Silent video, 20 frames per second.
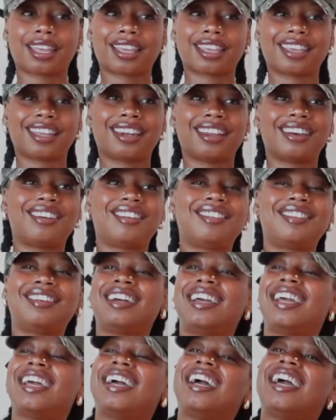You
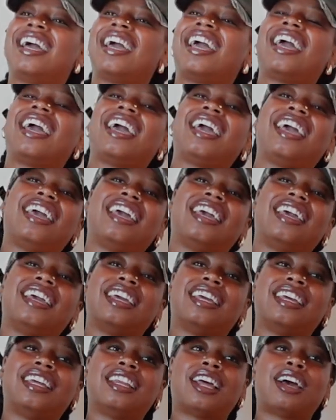know?
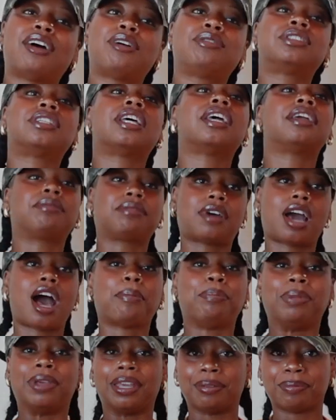And I was like,
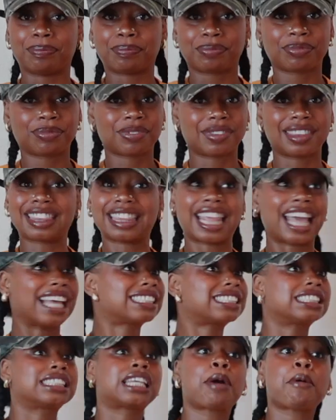copy.
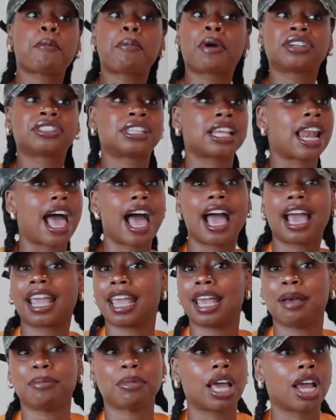That's the type of person I
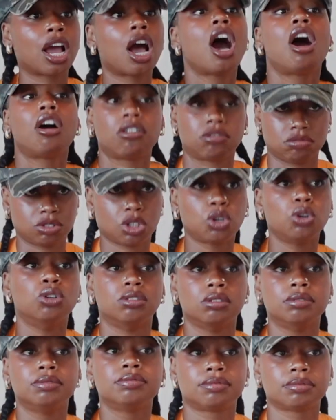am. Like, oh,
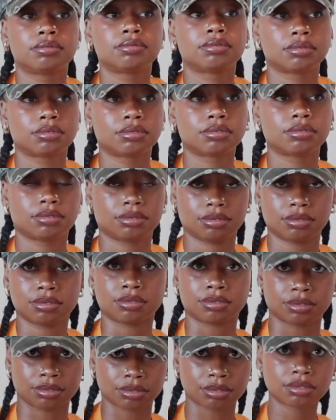cool.
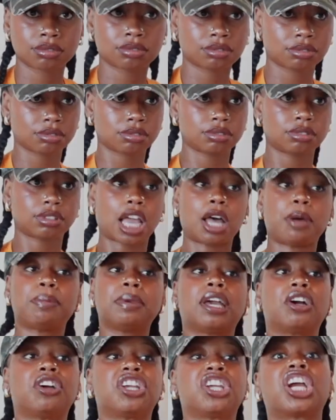Mm-hmm. I'll
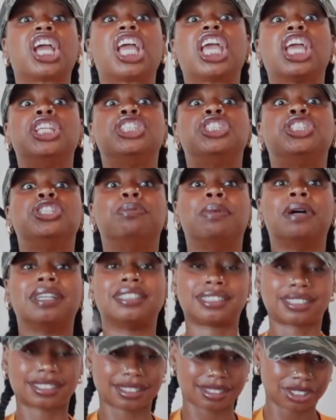be out here in 2
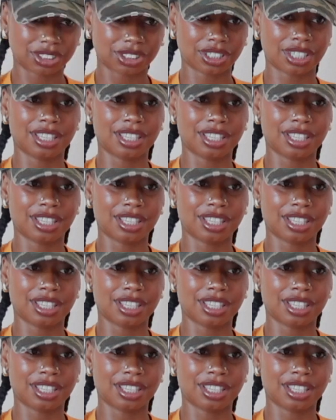months.